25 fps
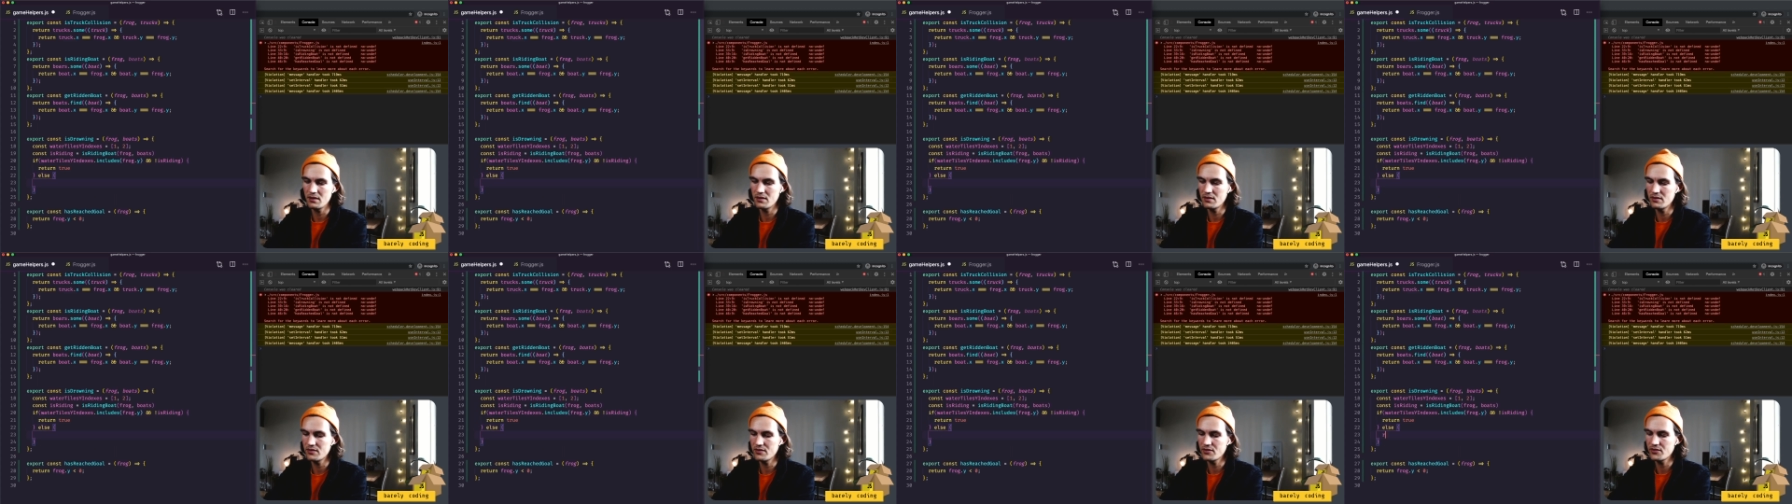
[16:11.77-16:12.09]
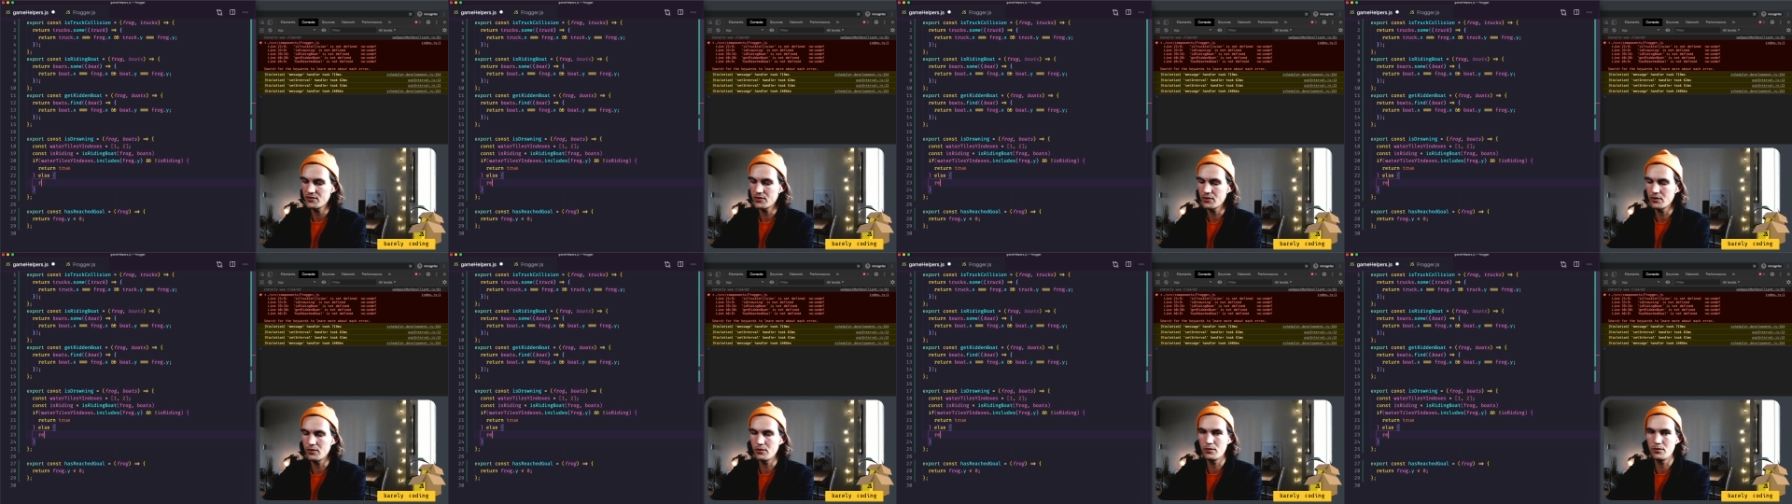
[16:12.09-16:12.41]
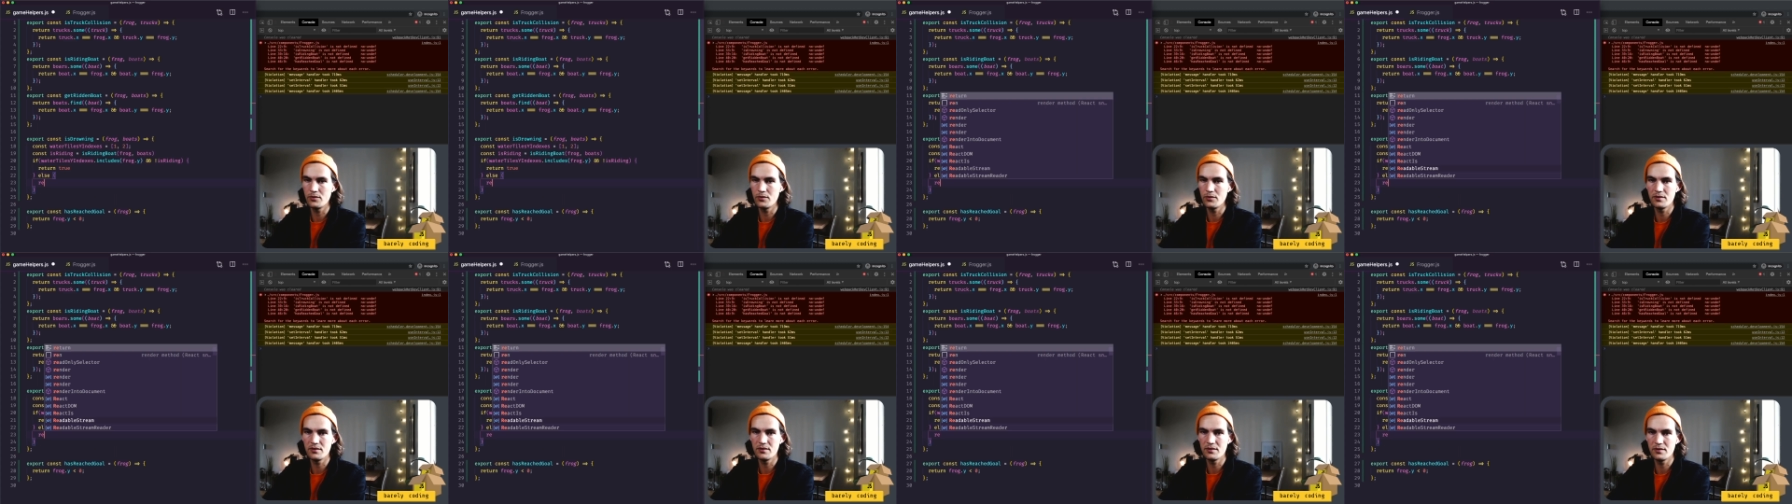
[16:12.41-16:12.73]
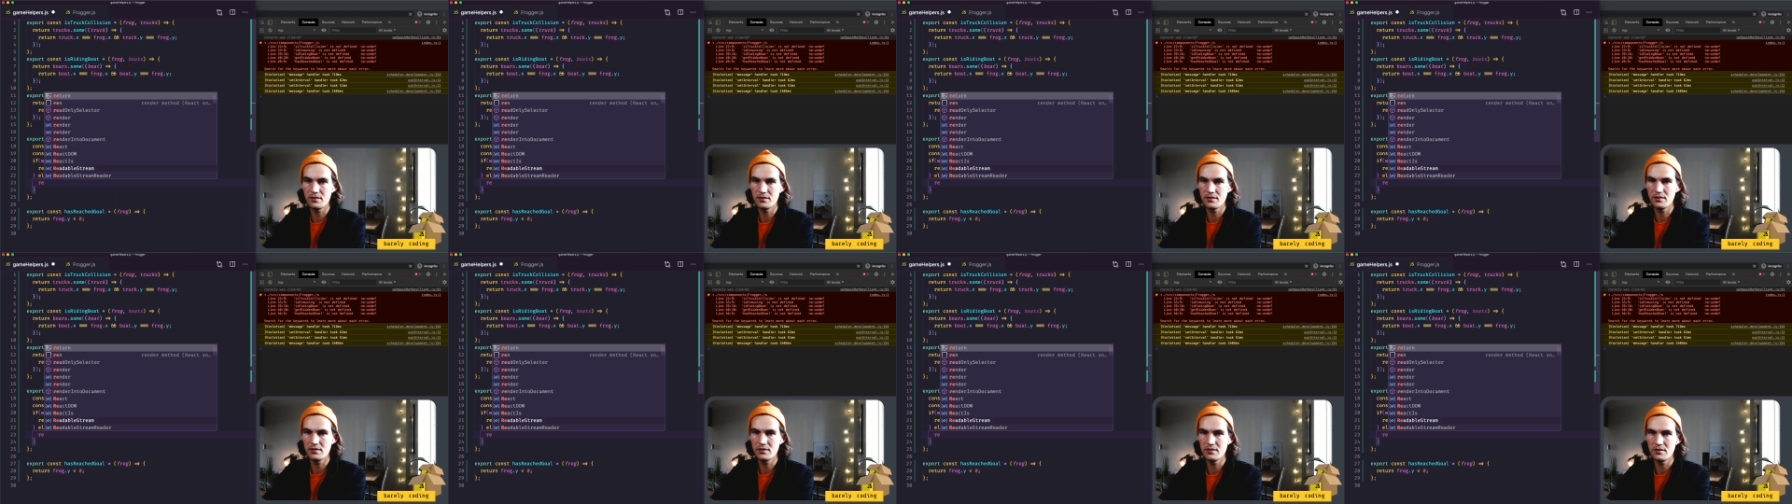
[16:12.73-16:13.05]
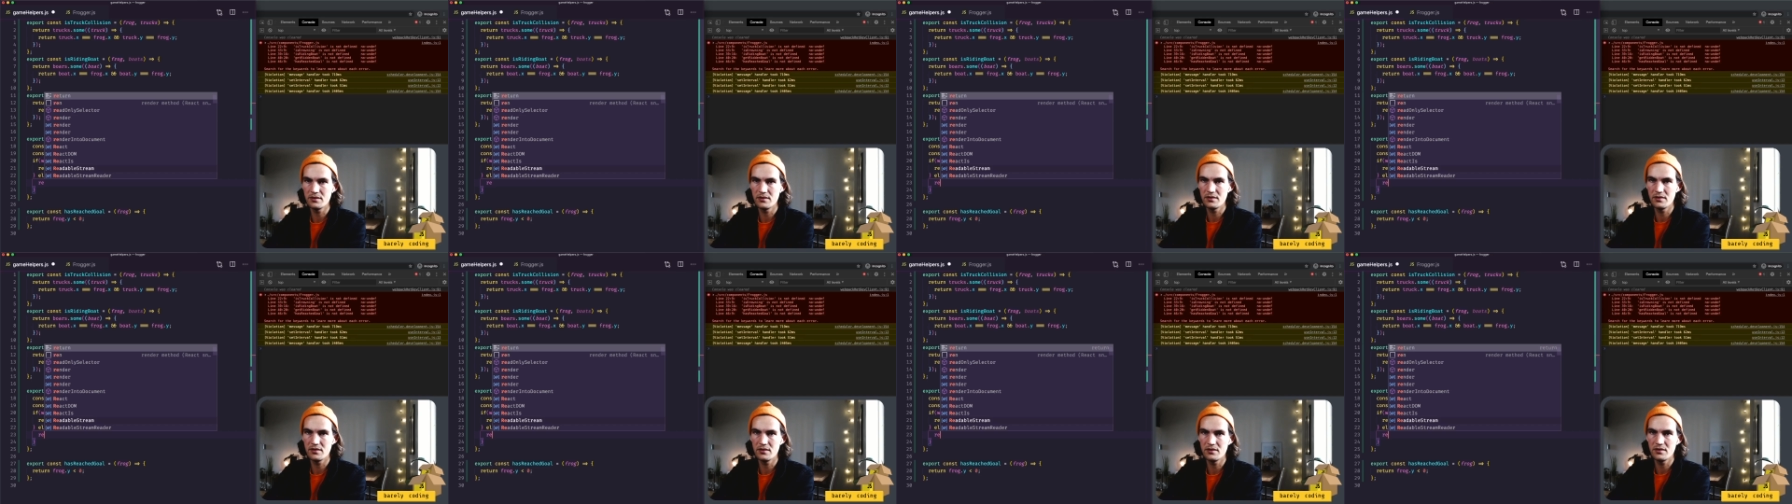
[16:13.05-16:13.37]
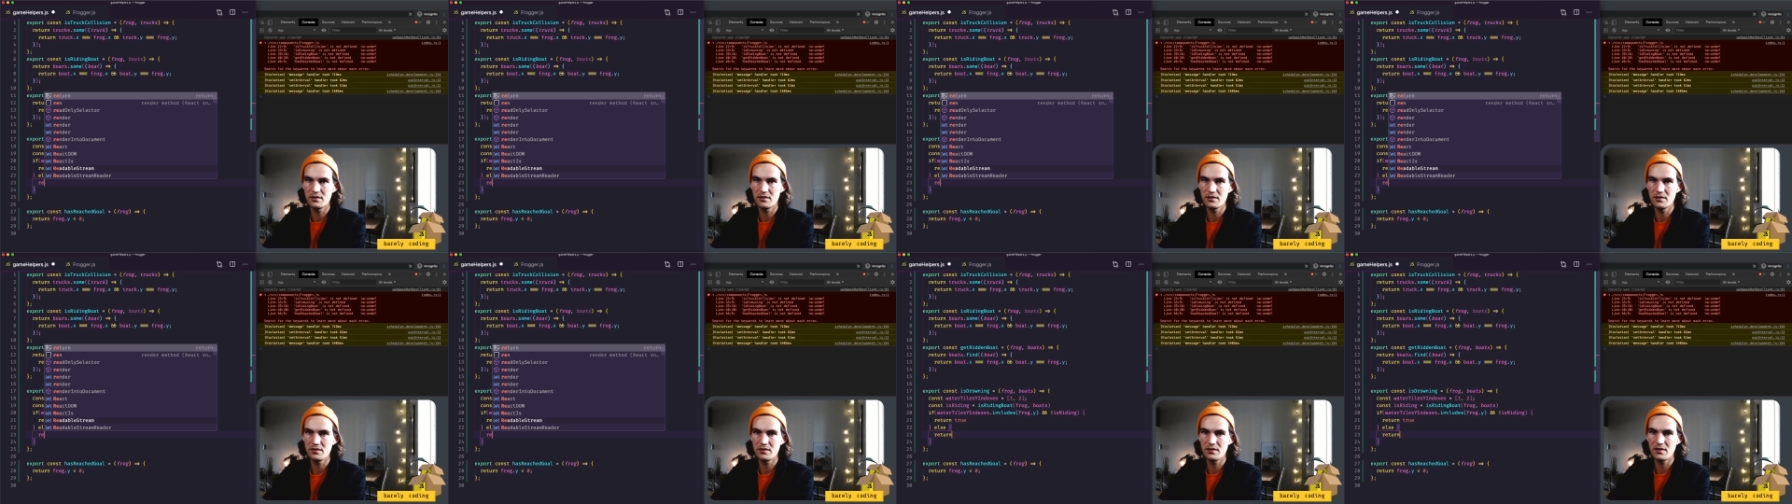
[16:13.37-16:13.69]
So
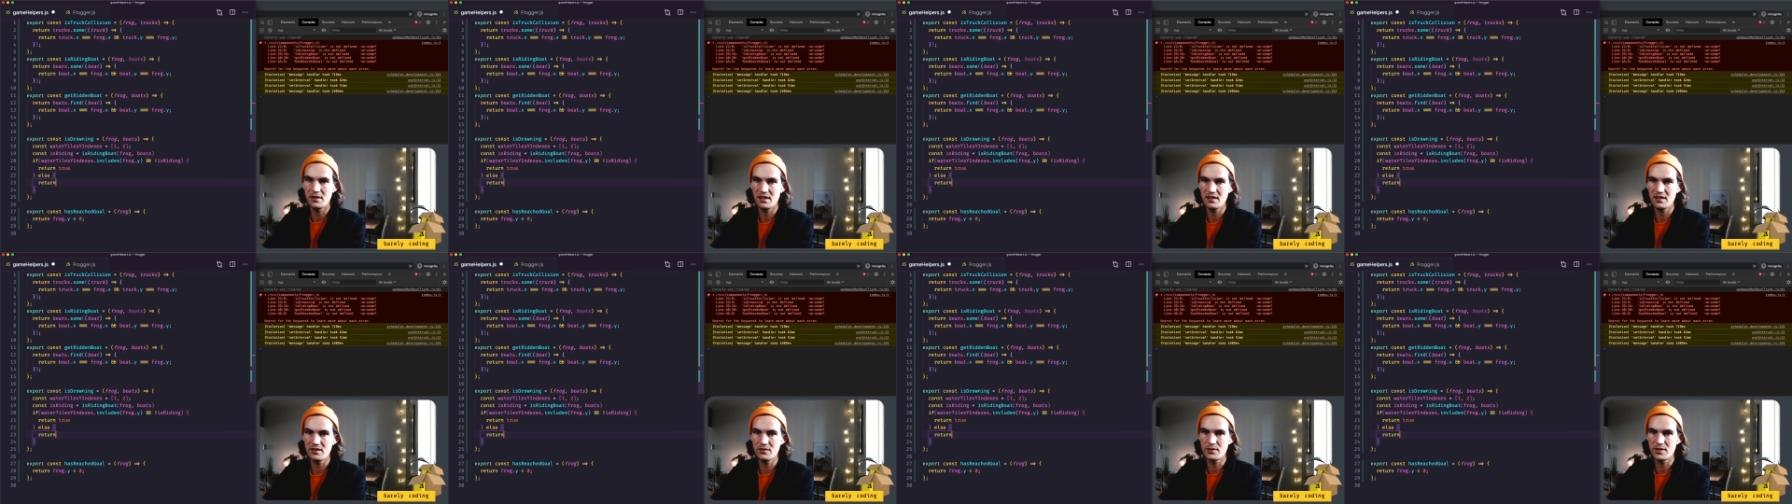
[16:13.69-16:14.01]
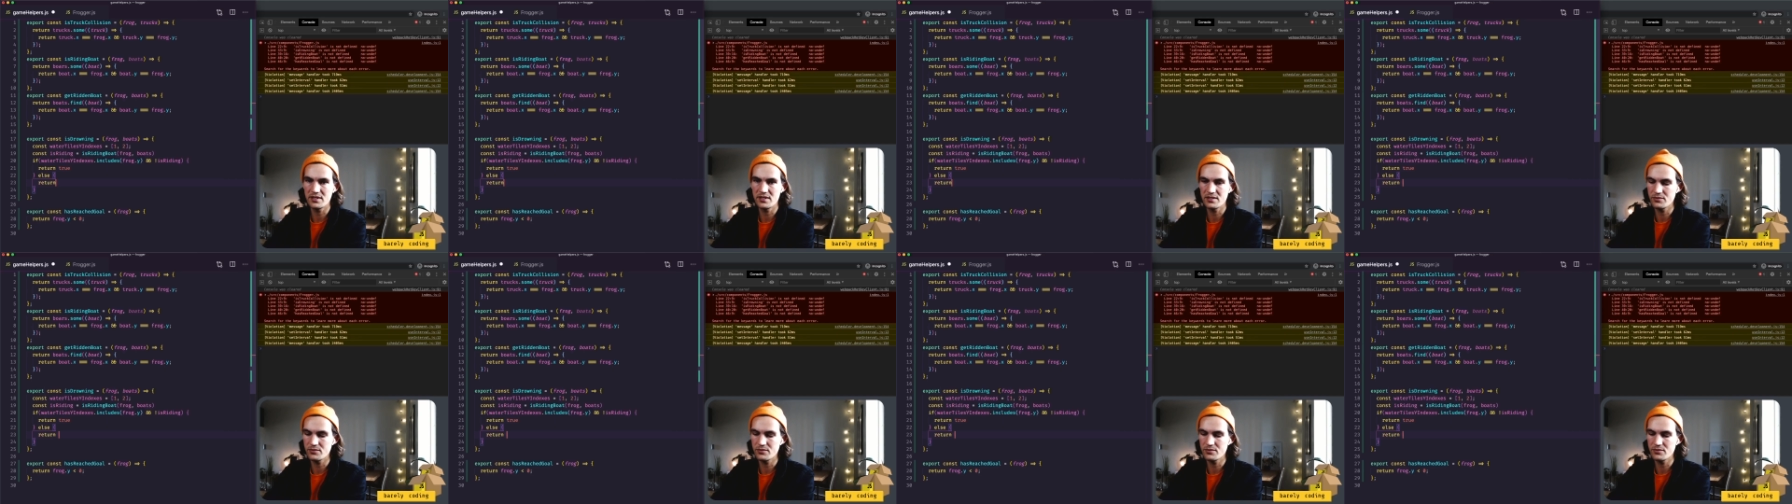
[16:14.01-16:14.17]
otherwise